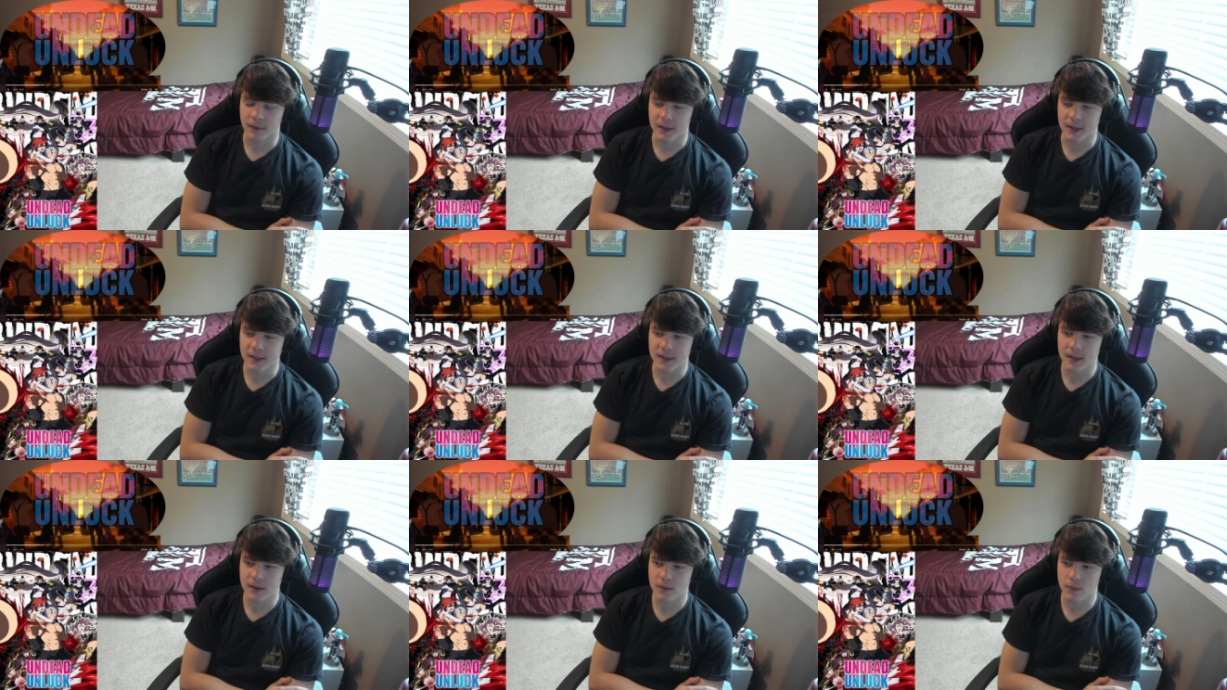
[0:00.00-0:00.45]

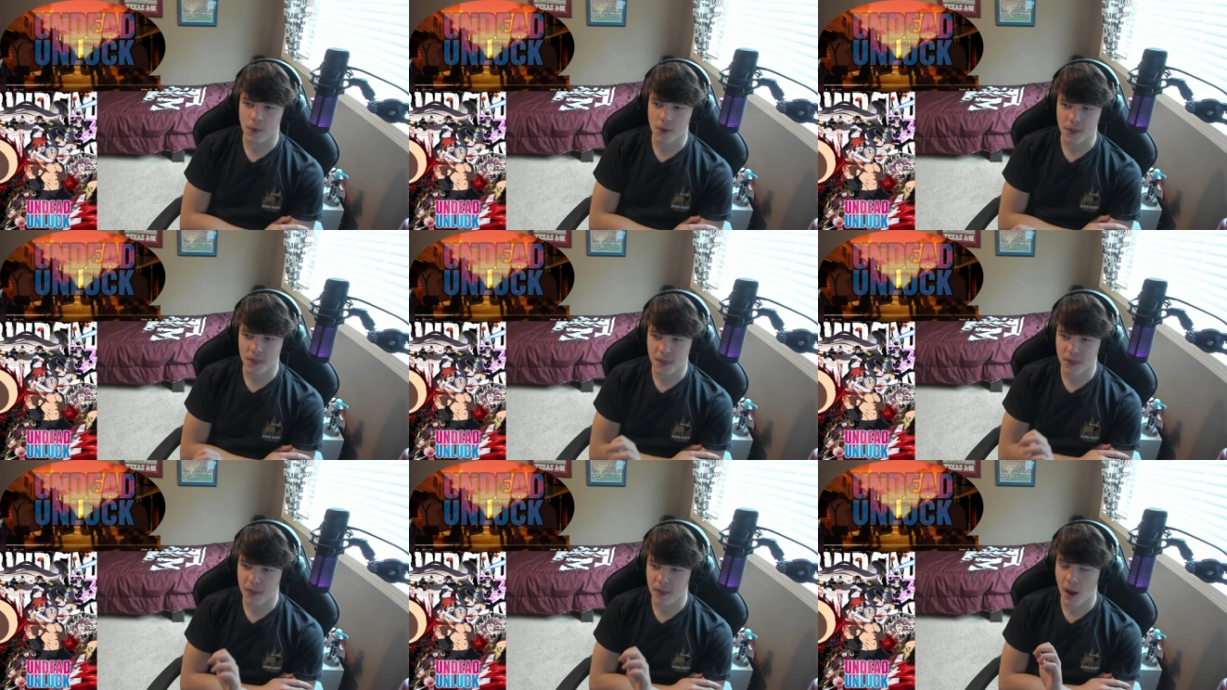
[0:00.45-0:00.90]
This is
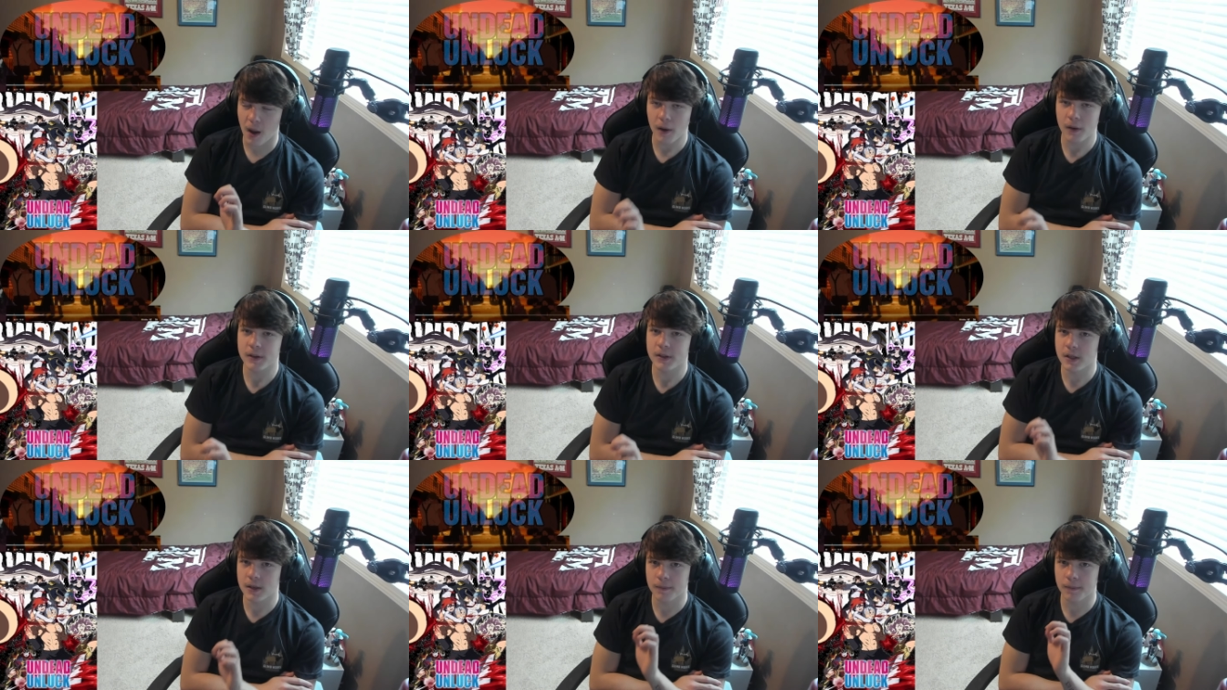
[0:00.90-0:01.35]

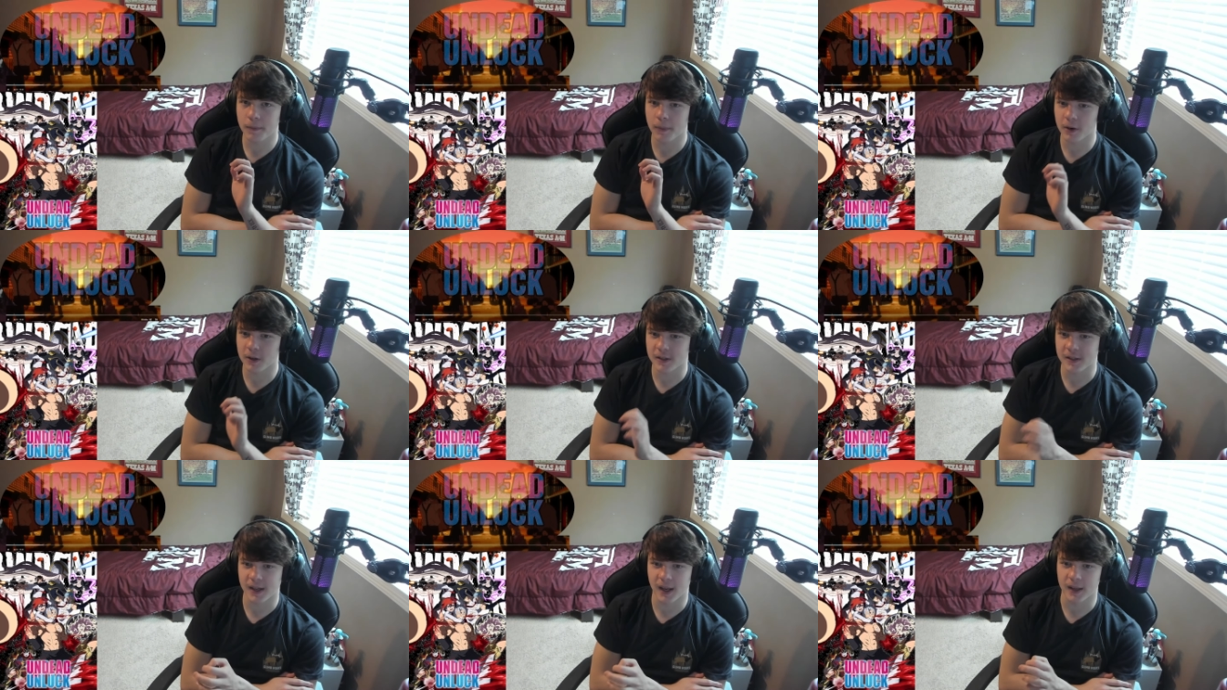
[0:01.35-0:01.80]

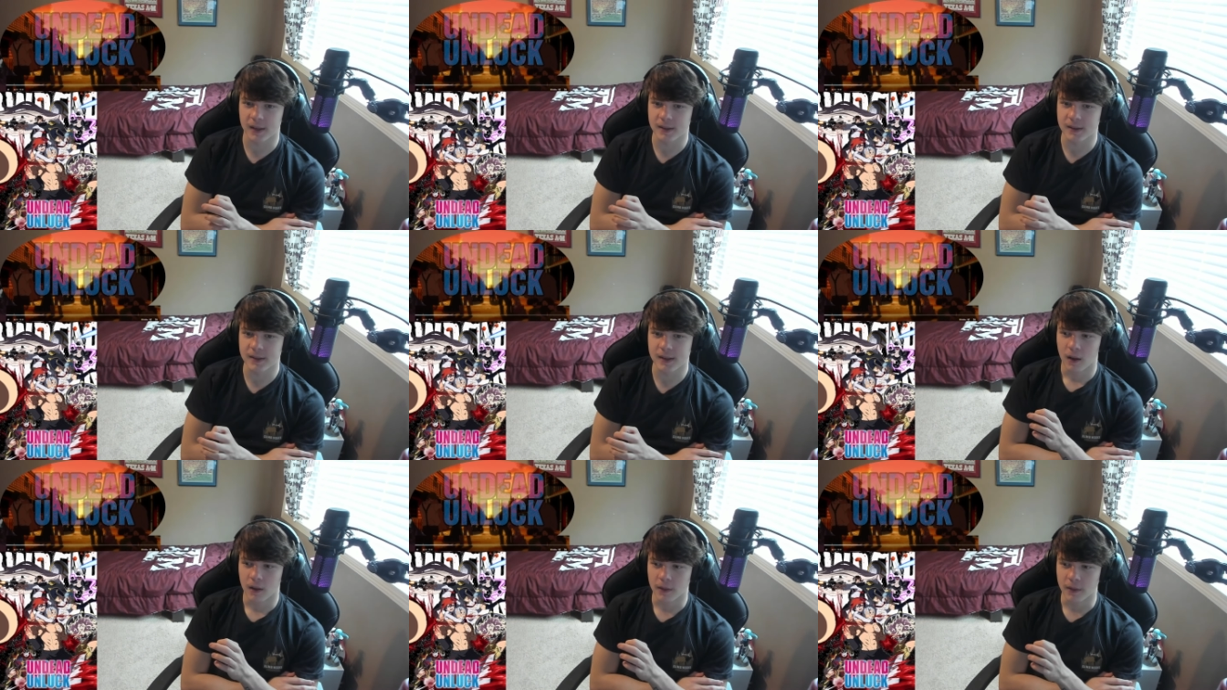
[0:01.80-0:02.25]

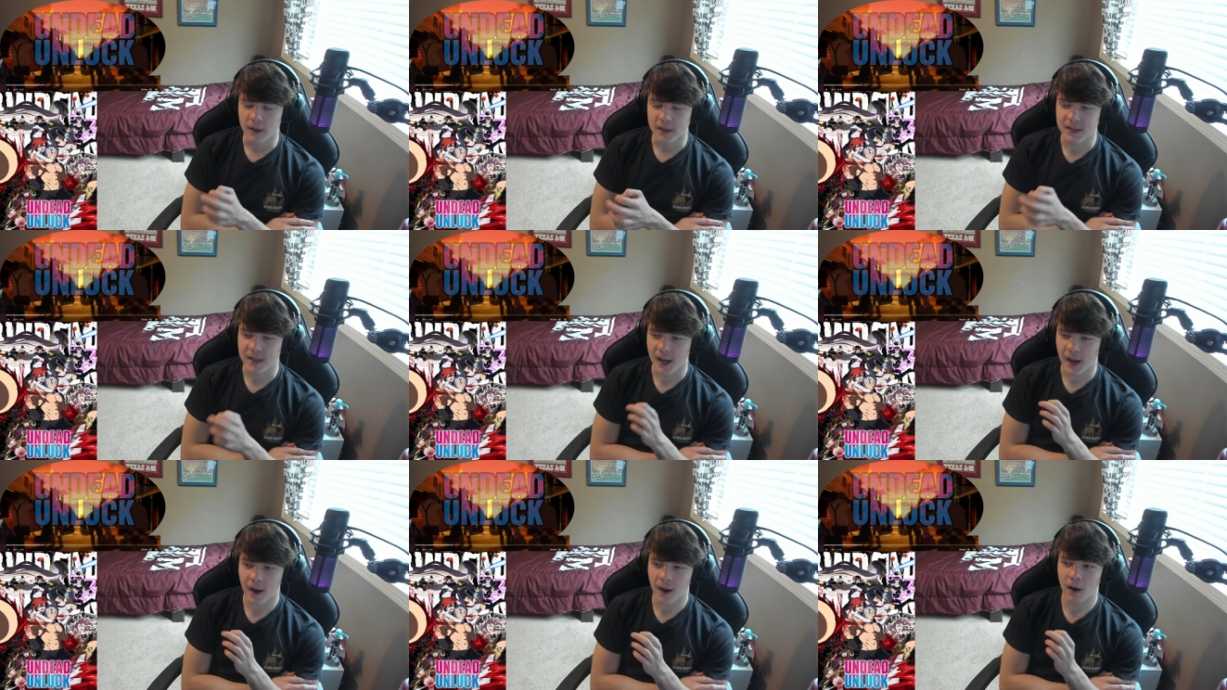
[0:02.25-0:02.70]
1000% the
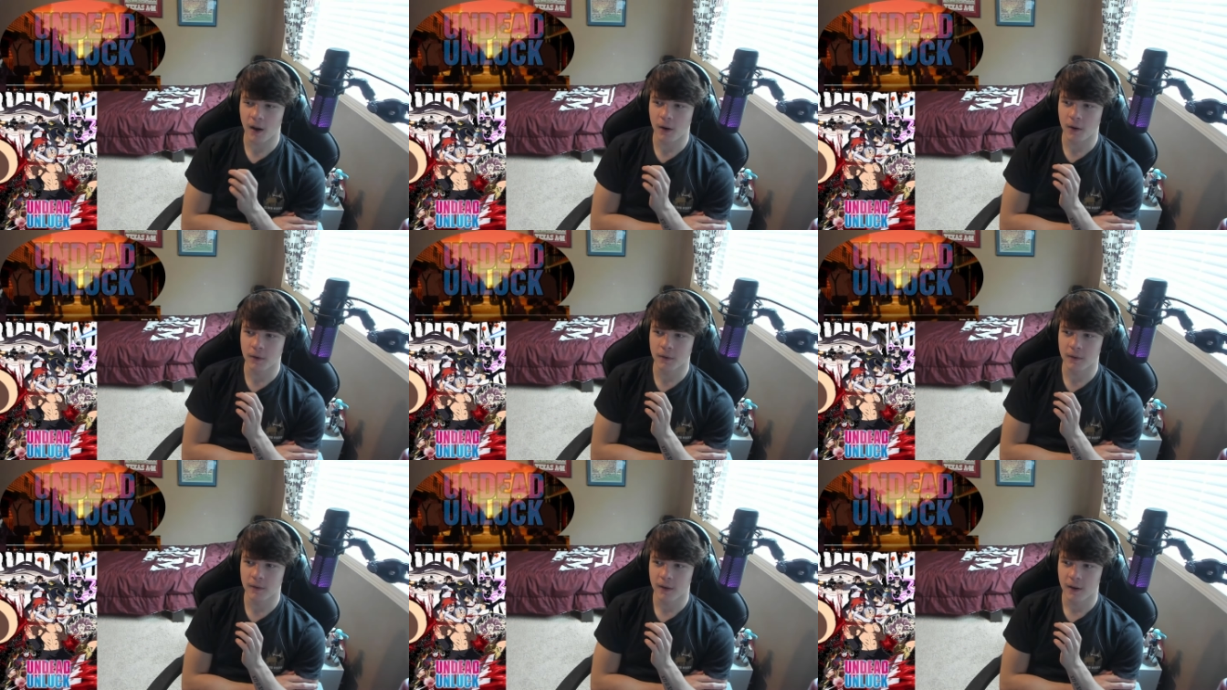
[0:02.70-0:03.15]

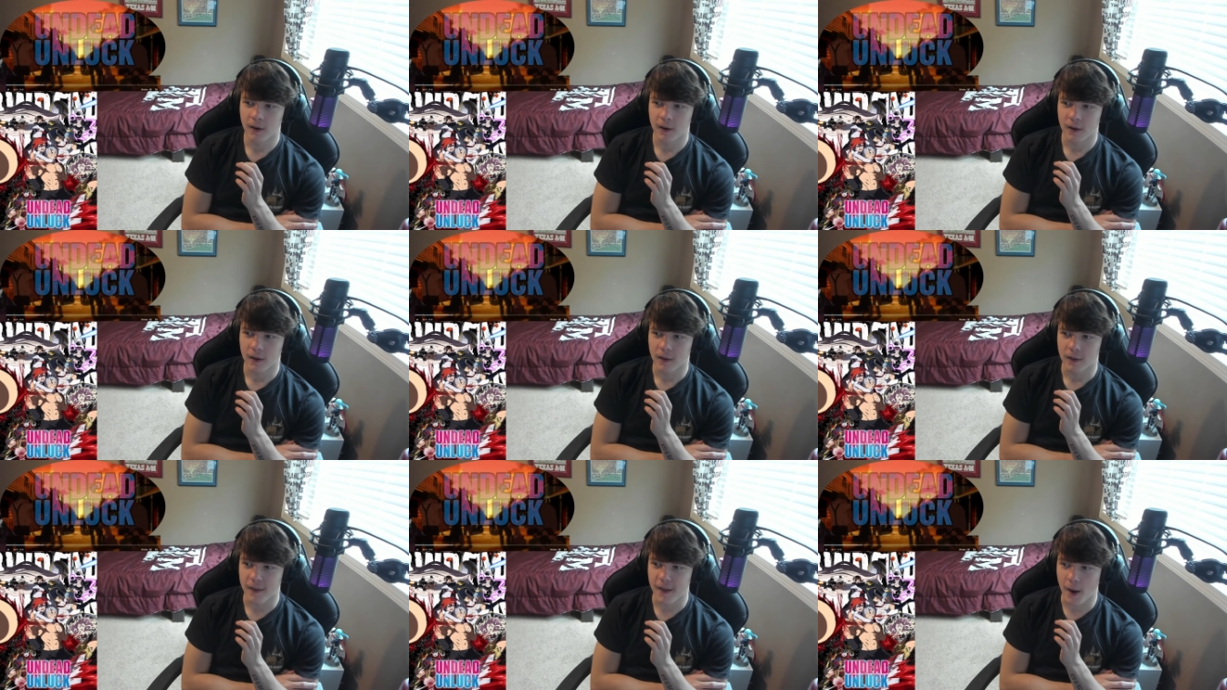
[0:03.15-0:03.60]
town
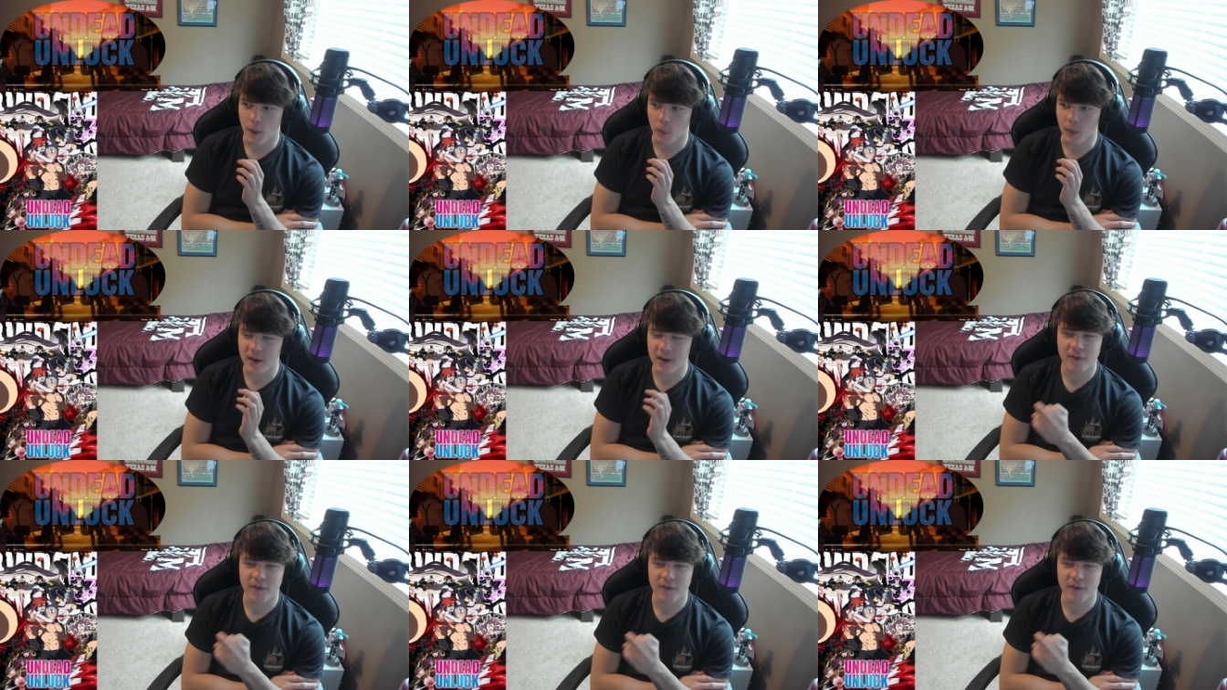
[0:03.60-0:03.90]
that we